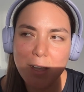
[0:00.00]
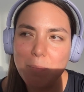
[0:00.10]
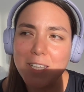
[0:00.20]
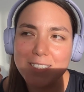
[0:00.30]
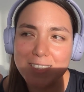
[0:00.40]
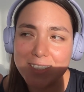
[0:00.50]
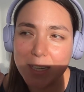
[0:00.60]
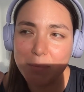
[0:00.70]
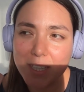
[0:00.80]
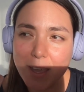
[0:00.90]
but at the
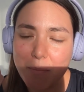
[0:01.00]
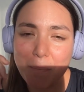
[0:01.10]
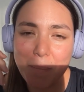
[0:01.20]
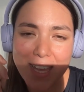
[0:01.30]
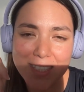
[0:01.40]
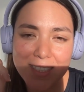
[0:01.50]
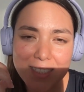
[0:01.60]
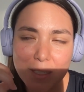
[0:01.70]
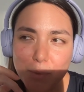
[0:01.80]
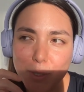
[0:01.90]
same time I'm
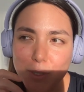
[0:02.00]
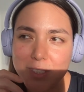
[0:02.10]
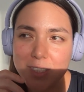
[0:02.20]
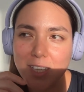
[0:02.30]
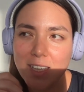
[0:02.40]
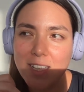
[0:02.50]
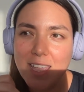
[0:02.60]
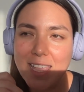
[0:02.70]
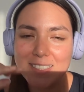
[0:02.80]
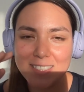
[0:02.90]
hesitant because
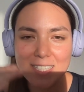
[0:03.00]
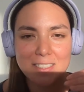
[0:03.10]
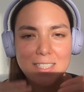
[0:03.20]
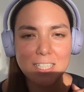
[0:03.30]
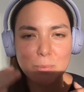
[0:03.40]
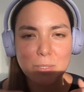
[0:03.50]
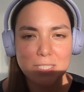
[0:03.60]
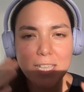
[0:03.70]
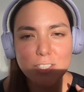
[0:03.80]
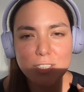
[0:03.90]
it sets the
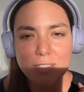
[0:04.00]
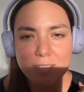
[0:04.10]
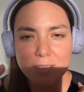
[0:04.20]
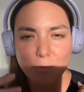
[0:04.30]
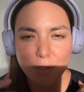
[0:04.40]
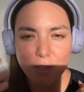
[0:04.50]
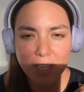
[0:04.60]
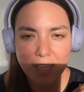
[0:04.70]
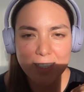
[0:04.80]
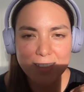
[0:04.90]
expectations for your
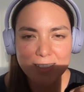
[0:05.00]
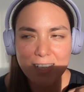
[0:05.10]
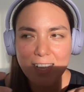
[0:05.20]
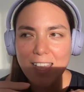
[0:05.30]
client.